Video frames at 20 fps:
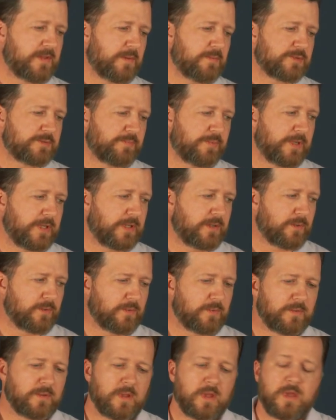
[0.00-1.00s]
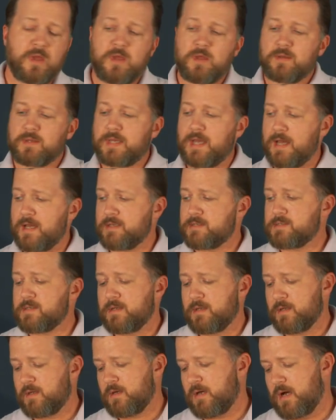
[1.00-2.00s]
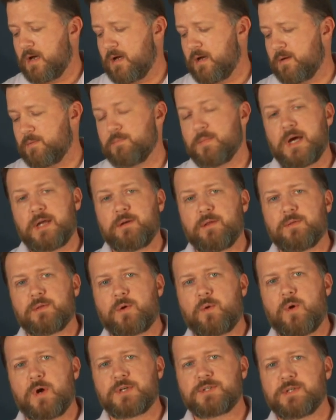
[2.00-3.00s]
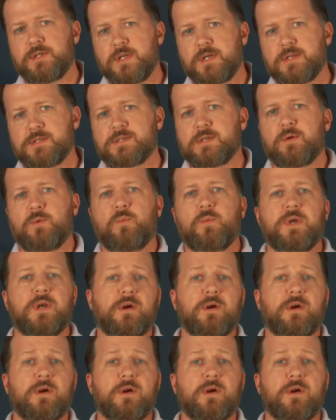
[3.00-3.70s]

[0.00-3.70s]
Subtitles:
that was pretty cool. Guys, I know the question is, when